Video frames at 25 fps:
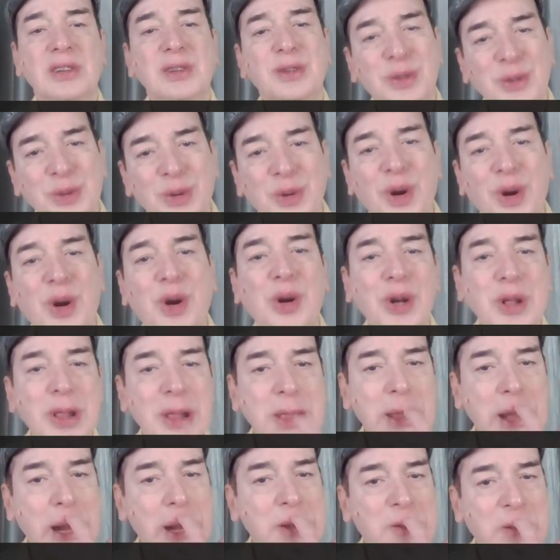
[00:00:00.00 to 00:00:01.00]
You do all
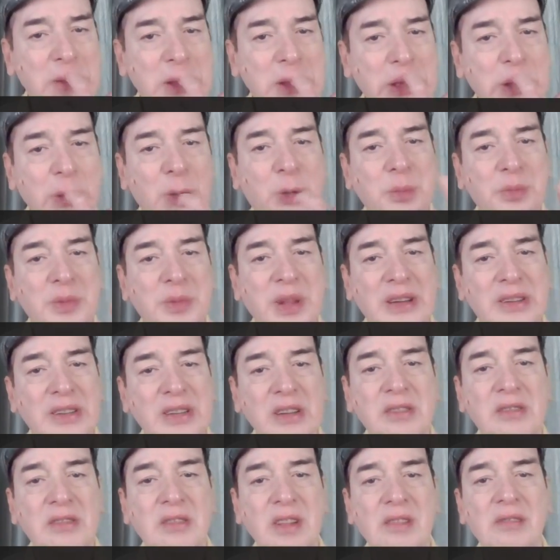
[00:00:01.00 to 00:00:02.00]
that with the hope that
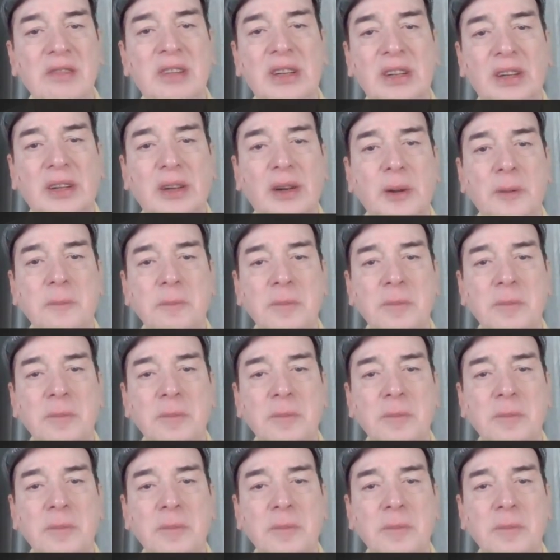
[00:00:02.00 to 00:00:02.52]
it will work.